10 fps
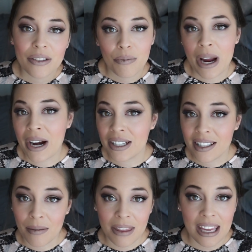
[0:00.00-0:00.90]
wear
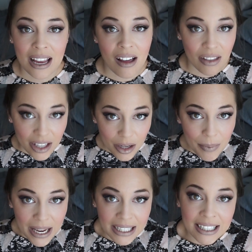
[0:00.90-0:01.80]
something a little
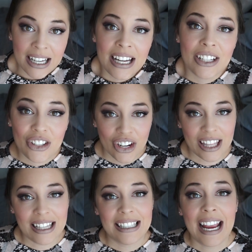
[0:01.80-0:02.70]
bit
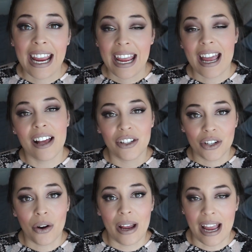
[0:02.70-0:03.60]
during the day as you're
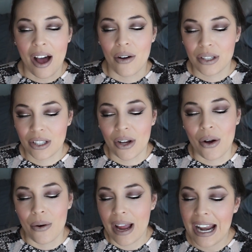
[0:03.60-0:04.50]
going out.
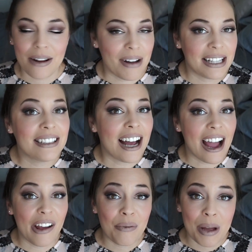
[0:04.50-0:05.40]
So anyways,
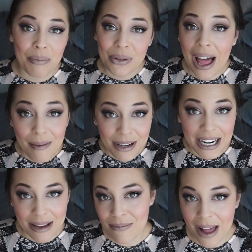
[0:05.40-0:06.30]
I'm
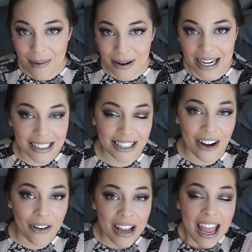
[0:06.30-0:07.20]
blabbering and blabbering,
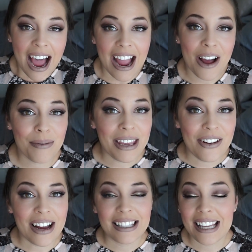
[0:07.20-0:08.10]
so I hope that
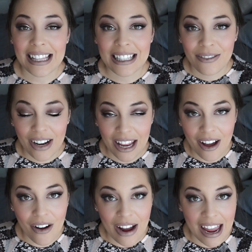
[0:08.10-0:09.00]
you guys like this
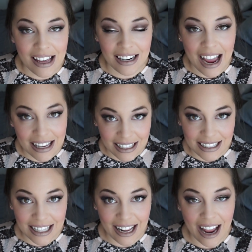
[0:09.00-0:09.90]
video, and as
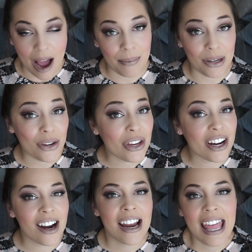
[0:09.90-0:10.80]
I said, Happy New
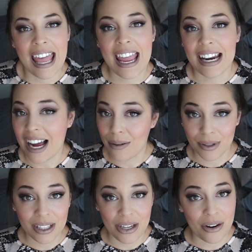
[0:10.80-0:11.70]
Year, and I
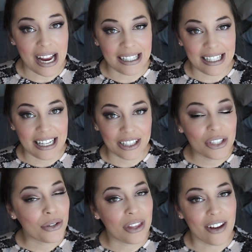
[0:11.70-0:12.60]
will see you guys in
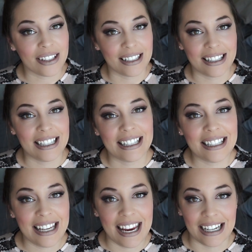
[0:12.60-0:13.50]

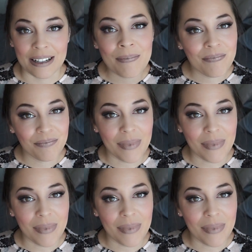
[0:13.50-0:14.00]
2016.